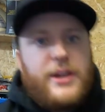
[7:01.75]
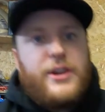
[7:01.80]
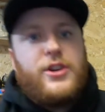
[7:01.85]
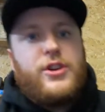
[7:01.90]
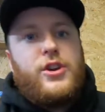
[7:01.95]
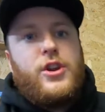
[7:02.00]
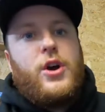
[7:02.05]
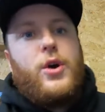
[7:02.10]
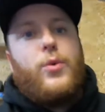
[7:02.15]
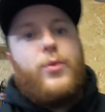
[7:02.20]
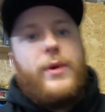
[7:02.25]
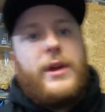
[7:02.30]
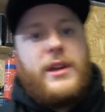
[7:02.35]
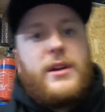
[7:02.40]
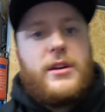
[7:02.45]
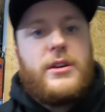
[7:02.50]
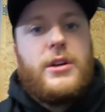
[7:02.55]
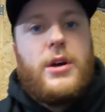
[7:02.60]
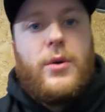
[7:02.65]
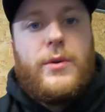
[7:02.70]
I know we
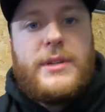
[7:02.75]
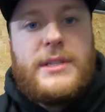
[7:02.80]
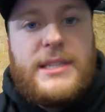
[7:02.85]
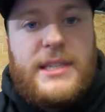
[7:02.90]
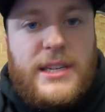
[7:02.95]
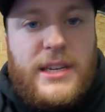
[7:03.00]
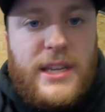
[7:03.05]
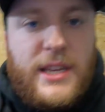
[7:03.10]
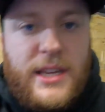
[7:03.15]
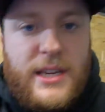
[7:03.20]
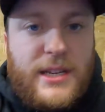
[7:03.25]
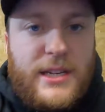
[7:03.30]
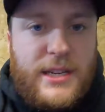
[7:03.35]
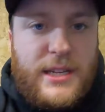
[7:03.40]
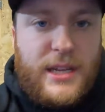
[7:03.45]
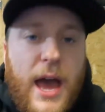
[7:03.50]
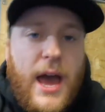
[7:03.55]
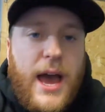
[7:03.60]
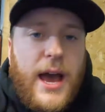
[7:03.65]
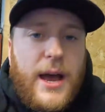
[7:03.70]
are going to need.
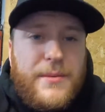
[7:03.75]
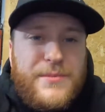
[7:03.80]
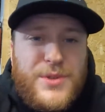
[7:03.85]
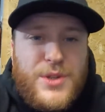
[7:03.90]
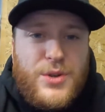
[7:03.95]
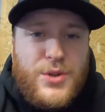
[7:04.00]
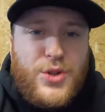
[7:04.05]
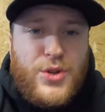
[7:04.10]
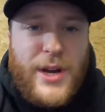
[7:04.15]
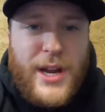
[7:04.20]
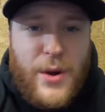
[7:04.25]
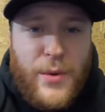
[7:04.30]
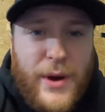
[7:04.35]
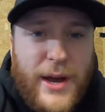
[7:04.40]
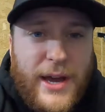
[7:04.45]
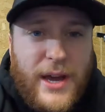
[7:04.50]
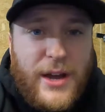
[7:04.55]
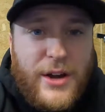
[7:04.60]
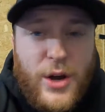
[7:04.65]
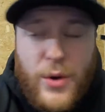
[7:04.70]
So straight
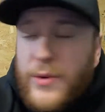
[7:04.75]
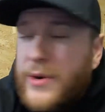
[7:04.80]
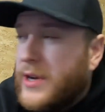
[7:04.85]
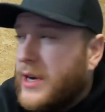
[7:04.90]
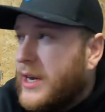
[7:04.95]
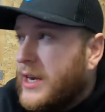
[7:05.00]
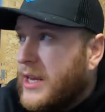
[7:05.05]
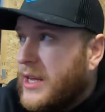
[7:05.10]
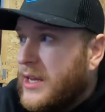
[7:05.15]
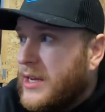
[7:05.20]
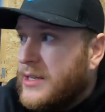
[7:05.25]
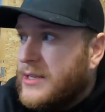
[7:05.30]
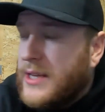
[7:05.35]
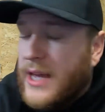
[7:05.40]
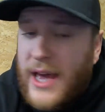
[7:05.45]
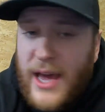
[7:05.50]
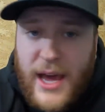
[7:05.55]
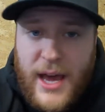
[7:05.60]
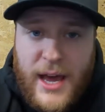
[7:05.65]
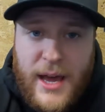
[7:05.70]
away, I know we're going to need
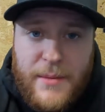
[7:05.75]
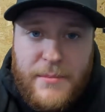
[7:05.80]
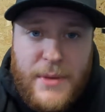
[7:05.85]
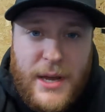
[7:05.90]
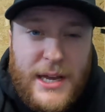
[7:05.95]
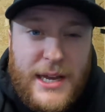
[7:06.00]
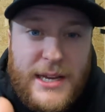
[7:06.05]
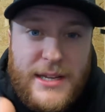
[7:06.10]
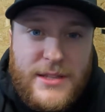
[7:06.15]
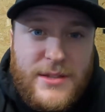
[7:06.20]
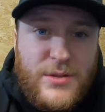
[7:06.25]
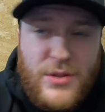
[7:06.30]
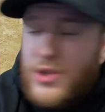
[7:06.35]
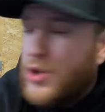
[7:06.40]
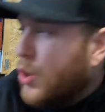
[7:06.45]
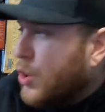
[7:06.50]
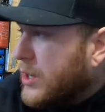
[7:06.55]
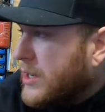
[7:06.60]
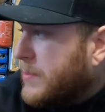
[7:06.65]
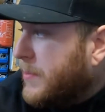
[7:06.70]
a
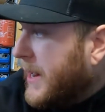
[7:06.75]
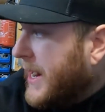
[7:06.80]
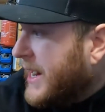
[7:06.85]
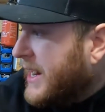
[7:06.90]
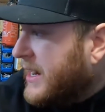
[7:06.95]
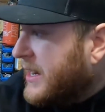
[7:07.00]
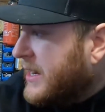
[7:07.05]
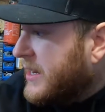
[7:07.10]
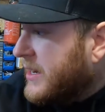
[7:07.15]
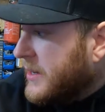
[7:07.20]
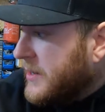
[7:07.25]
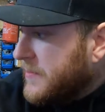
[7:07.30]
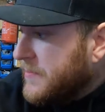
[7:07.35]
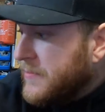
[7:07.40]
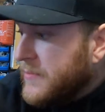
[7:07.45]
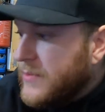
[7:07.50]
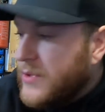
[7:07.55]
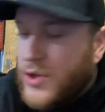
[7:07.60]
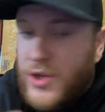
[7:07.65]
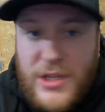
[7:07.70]
torque bar,
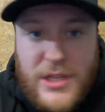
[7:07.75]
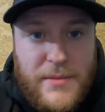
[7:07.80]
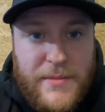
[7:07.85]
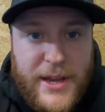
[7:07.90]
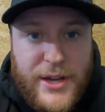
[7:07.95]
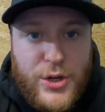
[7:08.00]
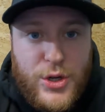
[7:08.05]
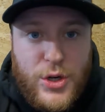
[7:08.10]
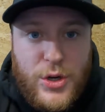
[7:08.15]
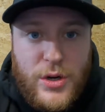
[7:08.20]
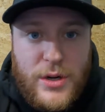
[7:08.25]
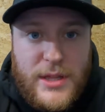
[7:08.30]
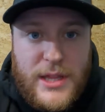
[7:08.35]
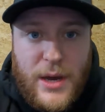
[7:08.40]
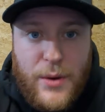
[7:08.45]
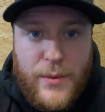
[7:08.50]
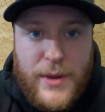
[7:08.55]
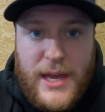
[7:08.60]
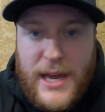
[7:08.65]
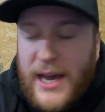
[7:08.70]
just to make sure
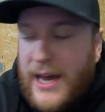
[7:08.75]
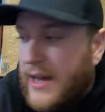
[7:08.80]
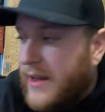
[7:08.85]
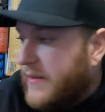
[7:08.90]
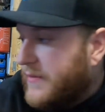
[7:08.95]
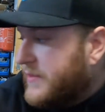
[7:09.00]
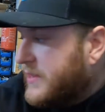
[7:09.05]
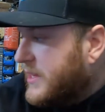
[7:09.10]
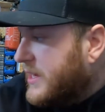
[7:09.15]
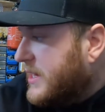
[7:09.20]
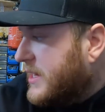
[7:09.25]
that we have